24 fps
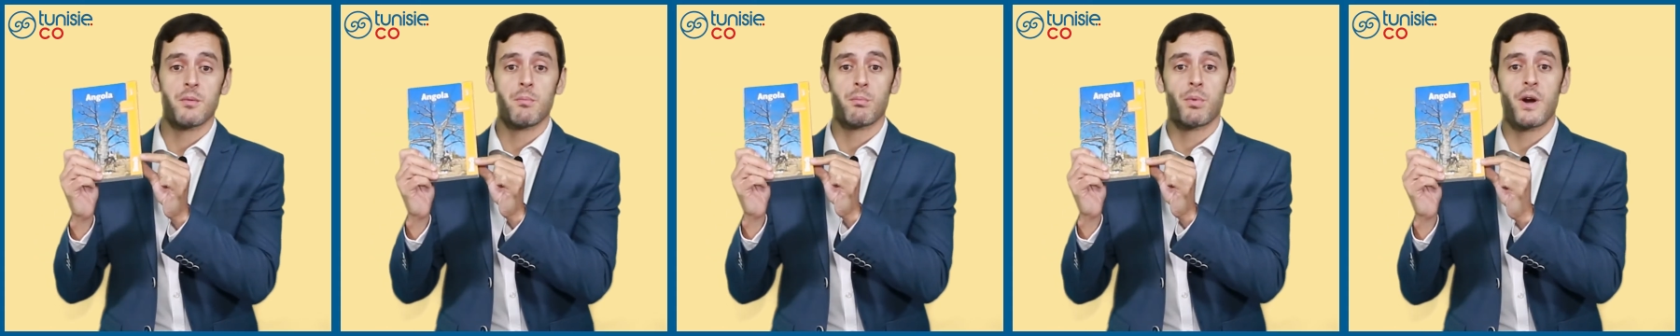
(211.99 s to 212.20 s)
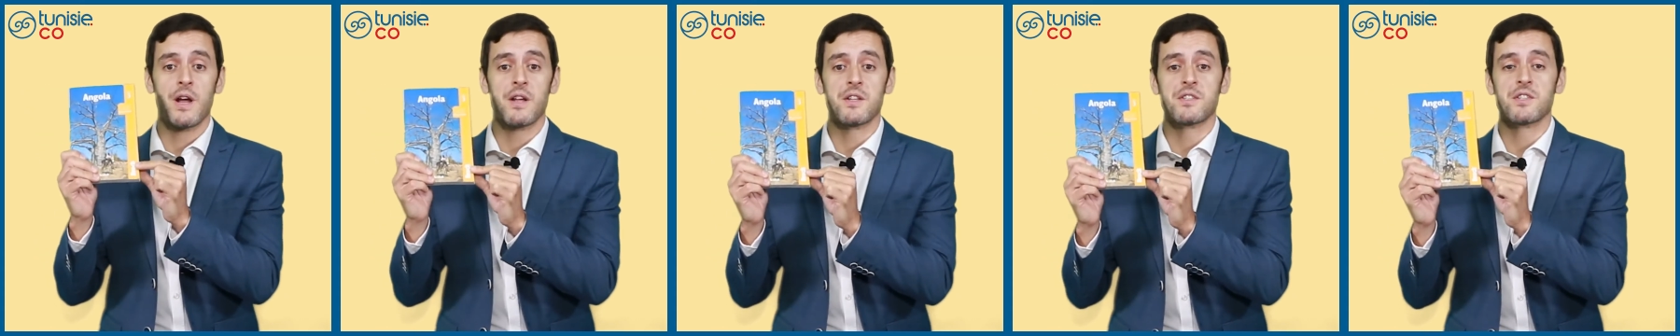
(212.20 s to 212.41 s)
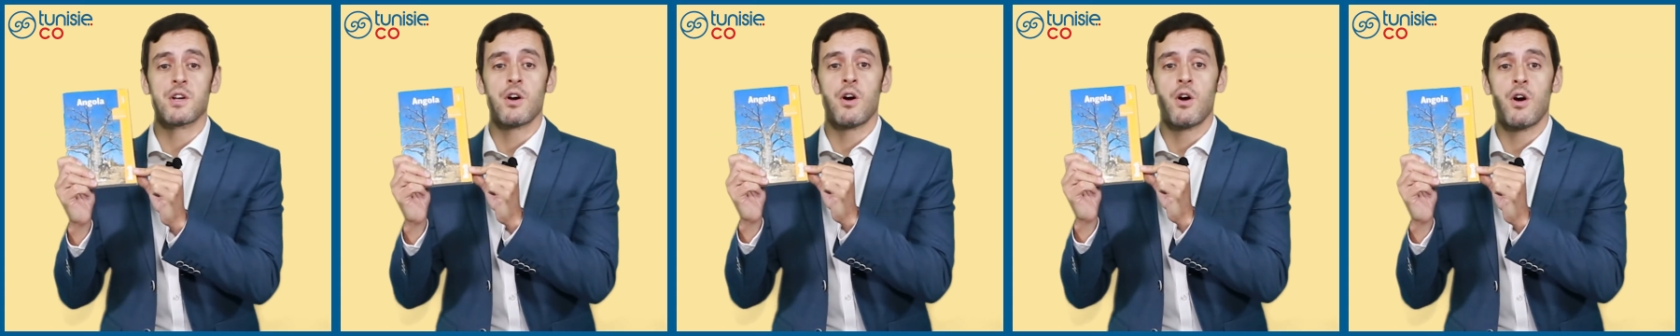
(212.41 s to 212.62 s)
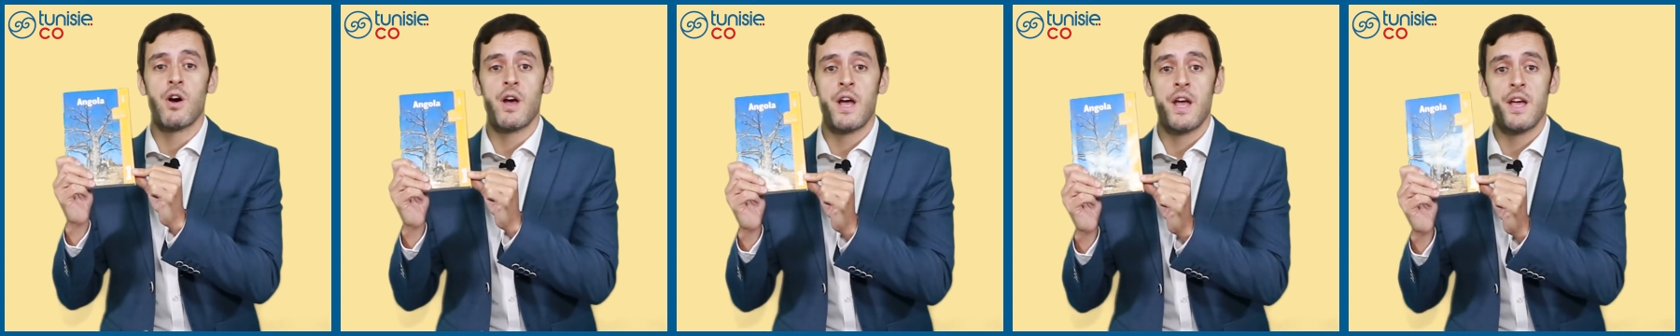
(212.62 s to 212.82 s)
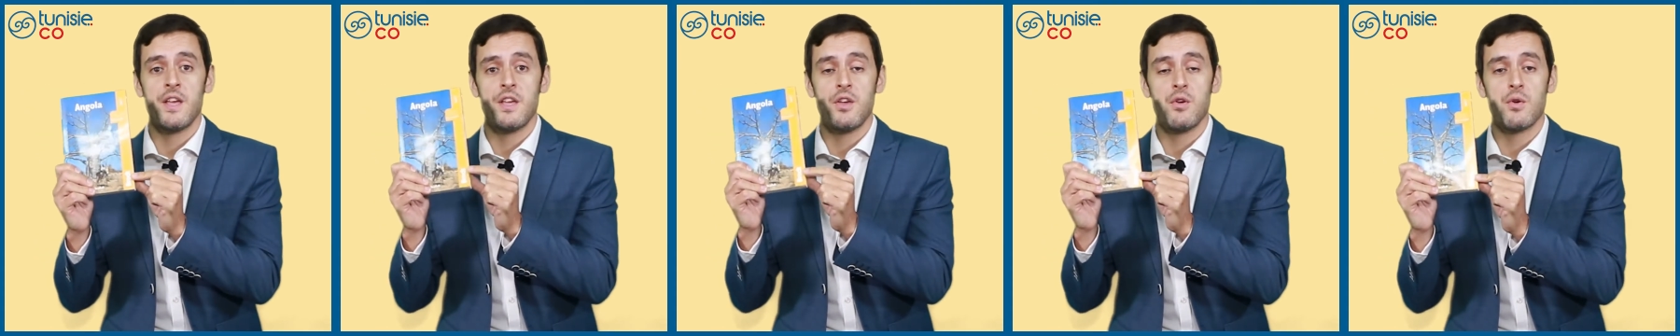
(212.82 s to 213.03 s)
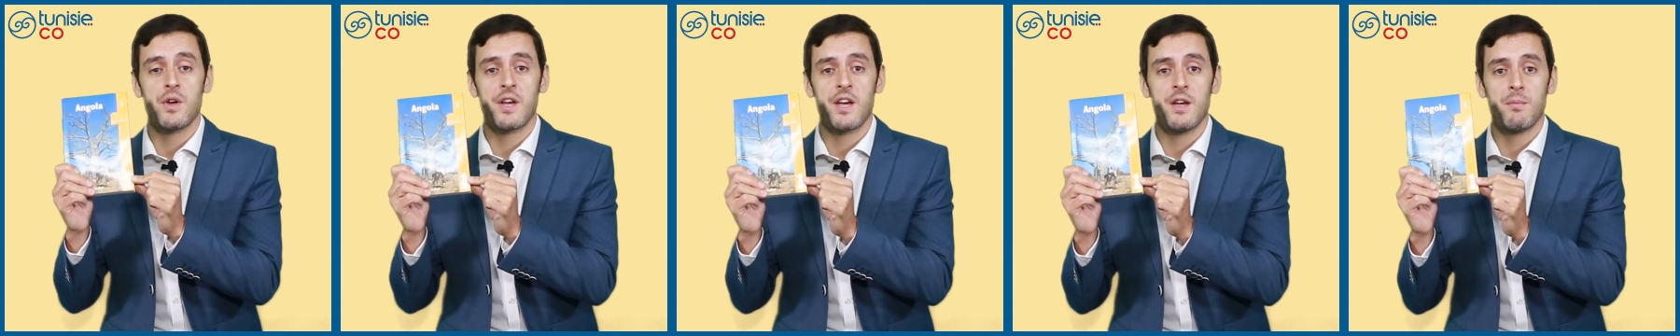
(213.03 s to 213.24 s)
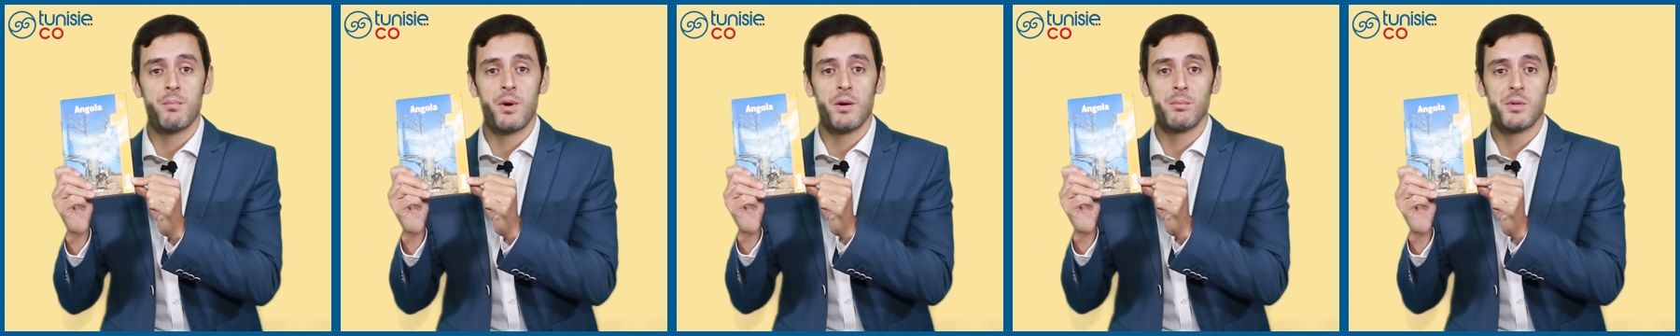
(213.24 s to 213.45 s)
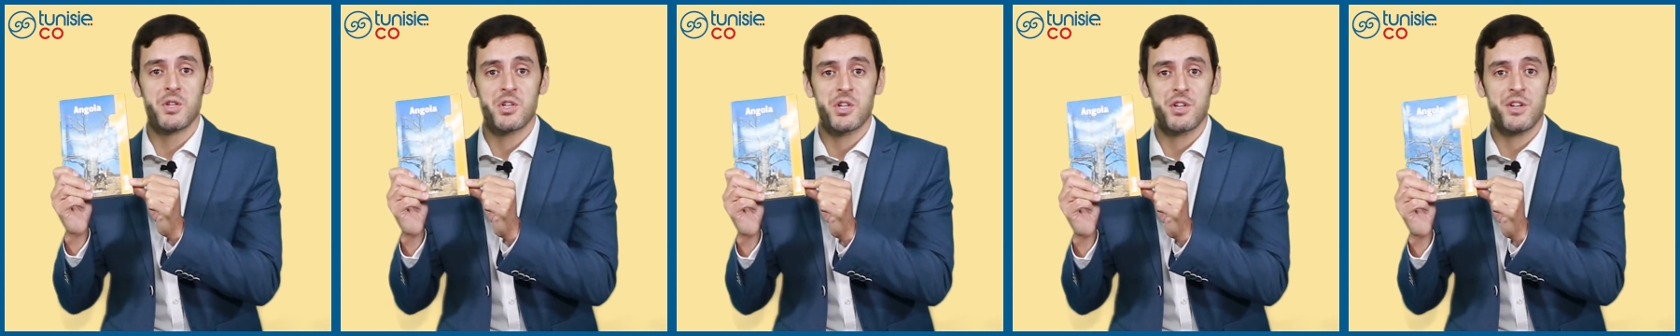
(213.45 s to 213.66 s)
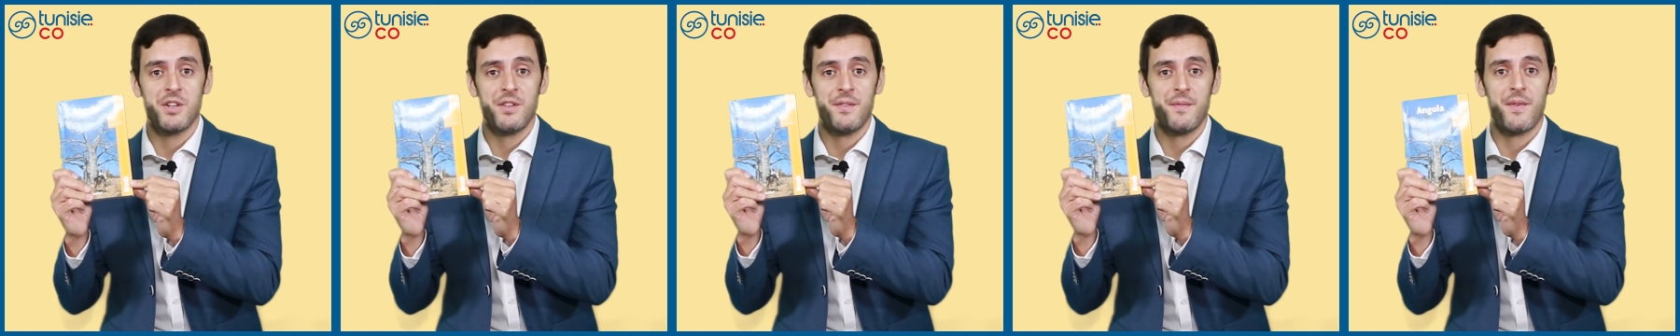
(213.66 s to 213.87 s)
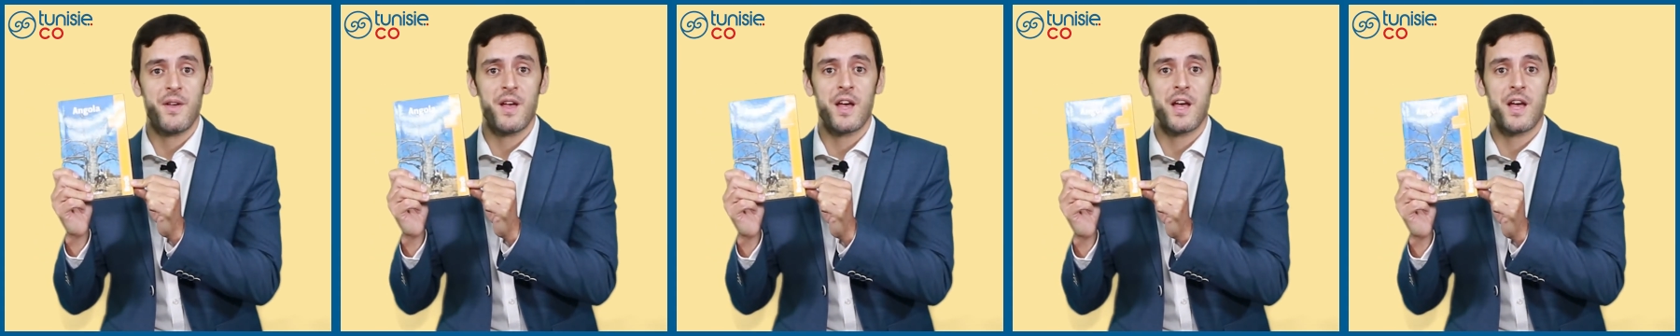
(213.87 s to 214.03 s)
Brat are a UK publisher,